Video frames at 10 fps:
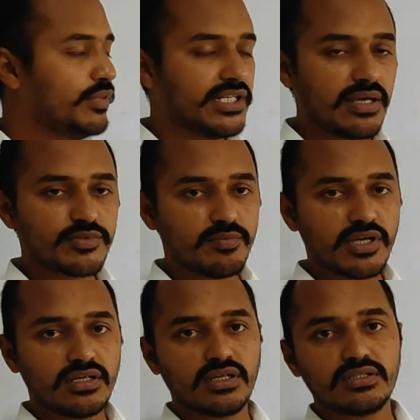P-type
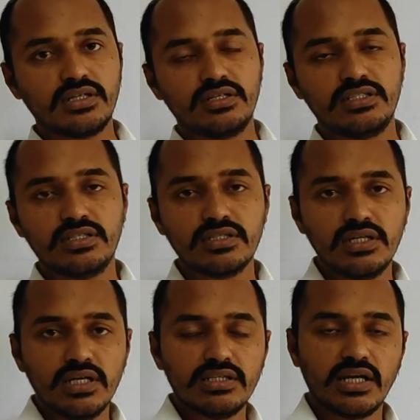semiconductor, and here
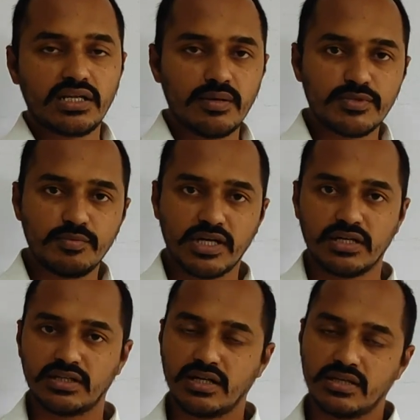N-type
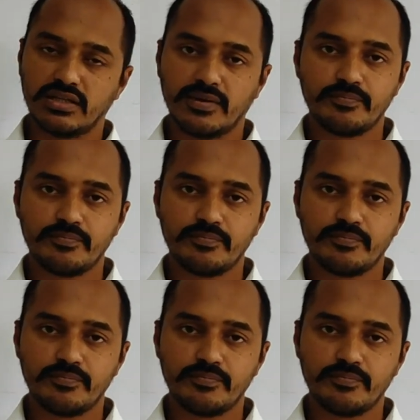semiconductor.